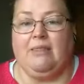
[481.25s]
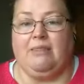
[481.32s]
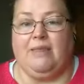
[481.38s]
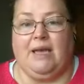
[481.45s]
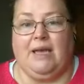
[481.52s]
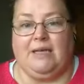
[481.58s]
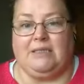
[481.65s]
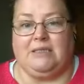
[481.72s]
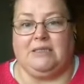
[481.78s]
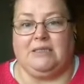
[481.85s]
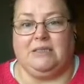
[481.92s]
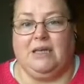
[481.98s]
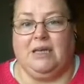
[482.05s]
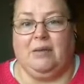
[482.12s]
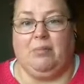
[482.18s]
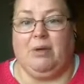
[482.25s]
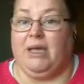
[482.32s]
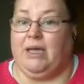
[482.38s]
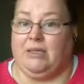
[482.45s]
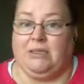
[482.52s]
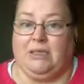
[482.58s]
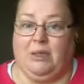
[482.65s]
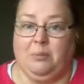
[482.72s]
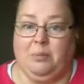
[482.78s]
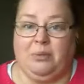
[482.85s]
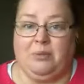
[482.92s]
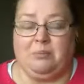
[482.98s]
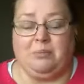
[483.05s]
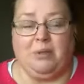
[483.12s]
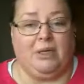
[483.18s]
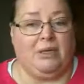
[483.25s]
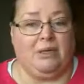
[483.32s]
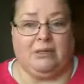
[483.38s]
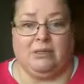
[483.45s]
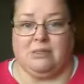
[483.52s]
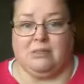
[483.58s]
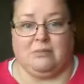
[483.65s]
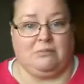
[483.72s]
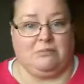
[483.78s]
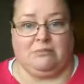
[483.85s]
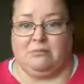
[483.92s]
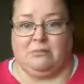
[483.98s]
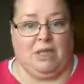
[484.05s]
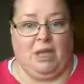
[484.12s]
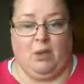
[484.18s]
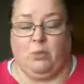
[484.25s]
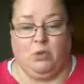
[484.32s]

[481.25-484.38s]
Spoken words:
that I had help, because they